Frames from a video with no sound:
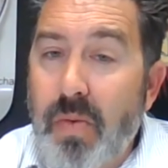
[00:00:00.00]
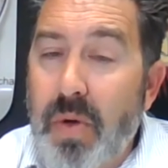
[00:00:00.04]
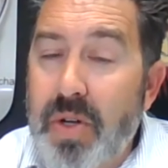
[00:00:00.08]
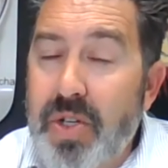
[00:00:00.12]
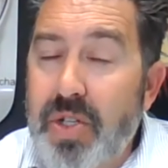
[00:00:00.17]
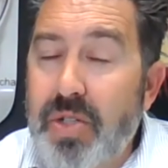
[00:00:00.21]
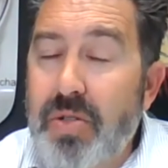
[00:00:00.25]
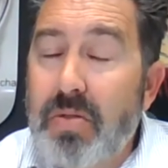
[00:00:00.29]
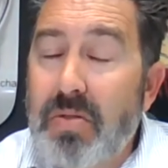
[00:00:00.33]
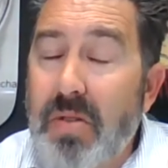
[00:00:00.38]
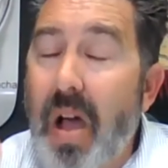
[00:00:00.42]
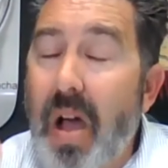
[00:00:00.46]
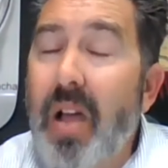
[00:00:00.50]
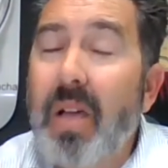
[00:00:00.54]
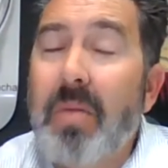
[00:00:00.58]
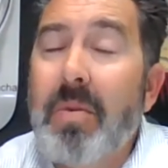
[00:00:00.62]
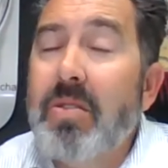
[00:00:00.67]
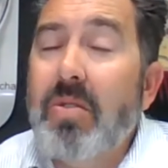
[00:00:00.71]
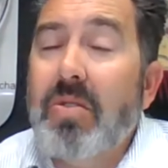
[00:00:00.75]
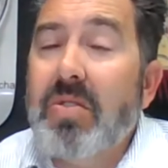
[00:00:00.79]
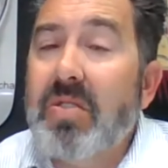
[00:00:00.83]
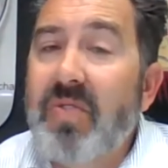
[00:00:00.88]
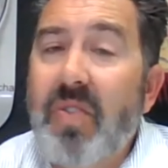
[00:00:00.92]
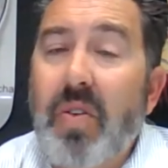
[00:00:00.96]
once you document
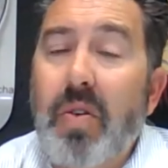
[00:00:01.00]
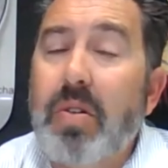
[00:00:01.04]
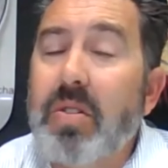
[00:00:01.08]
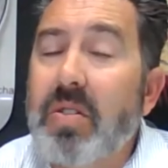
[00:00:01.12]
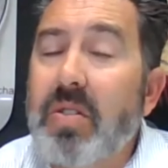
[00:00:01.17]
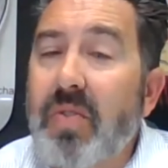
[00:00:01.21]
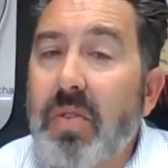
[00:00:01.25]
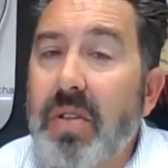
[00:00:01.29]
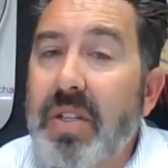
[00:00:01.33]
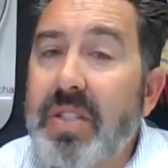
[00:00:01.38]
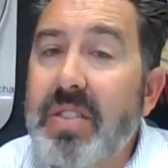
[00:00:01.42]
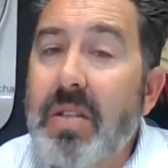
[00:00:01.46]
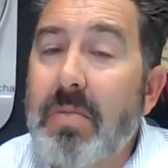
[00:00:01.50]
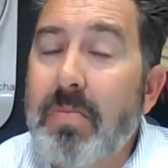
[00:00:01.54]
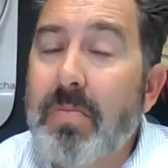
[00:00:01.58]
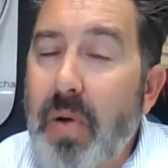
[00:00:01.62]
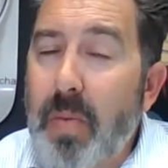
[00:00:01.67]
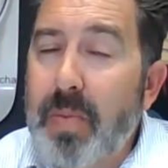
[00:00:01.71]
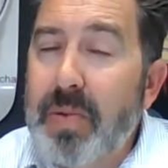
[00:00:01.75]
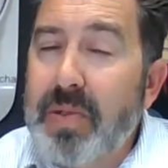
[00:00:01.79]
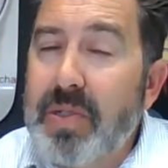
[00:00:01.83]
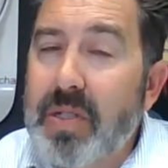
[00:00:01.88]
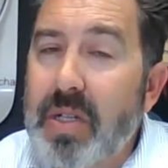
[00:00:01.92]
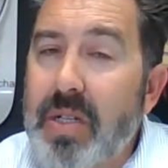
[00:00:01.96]
those photos for listing
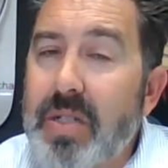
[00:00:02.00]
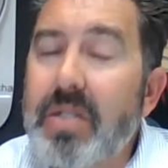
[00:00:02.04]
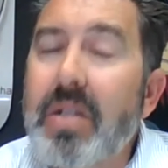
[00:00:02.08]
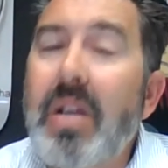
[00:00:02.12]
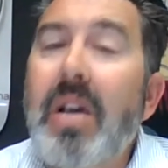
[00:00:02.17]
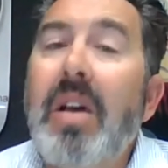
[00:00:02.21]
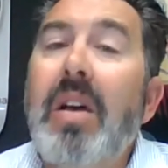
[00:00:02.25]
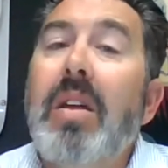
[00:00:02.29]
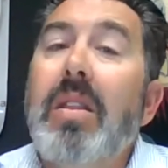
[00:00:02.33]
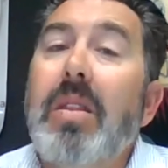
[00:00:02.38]
purposes,